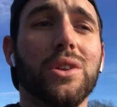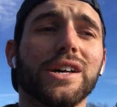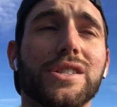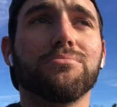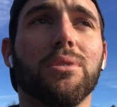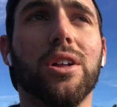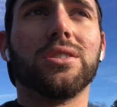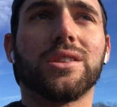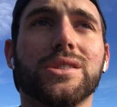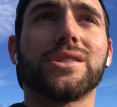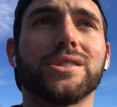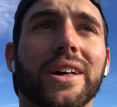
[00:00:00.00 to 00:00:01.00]
less
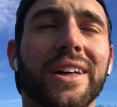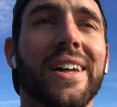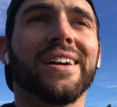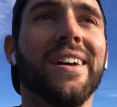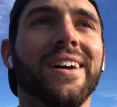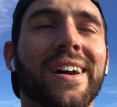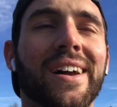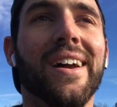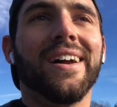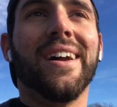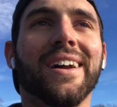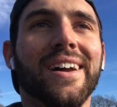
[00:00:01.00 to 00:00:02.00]
months.
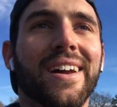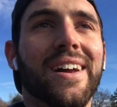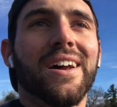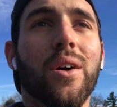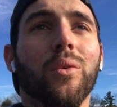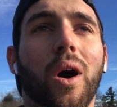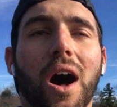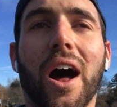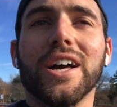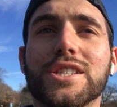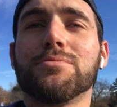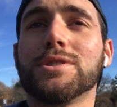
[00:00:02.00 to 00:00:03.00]

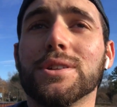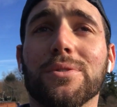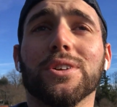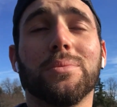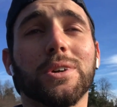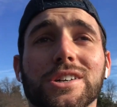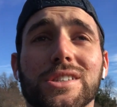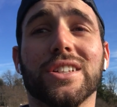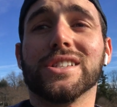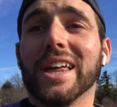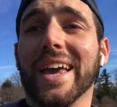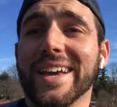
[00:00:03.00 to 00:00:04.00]
Why? Specifically because I
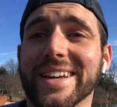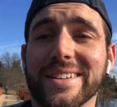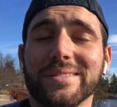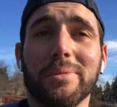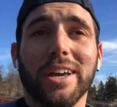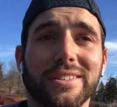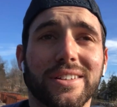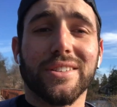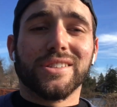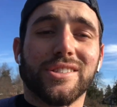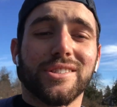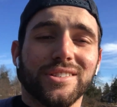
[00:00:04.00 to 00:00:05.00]
just hate
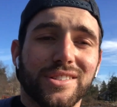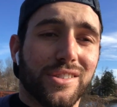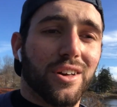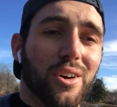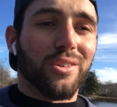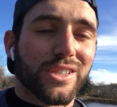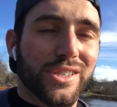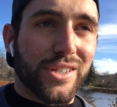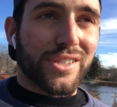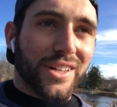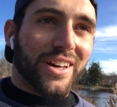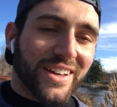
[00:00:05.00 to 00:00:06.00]
maintenance, so it's
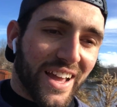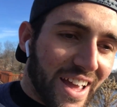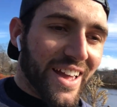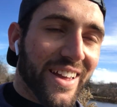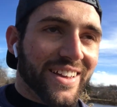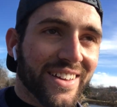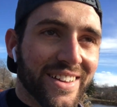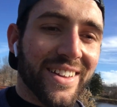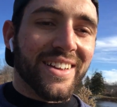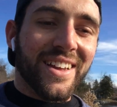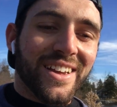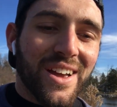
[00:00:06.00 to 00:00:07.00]
just like, eh.
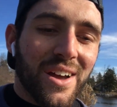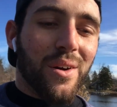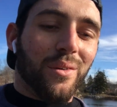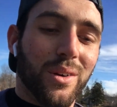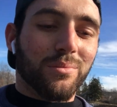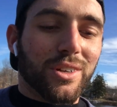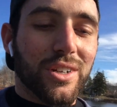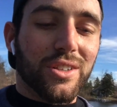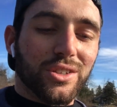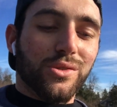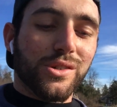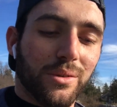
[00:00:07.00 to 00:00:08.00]
What I'm gonna
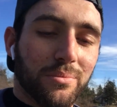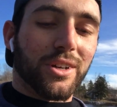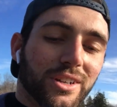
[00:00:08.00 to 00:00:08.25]
do is I'm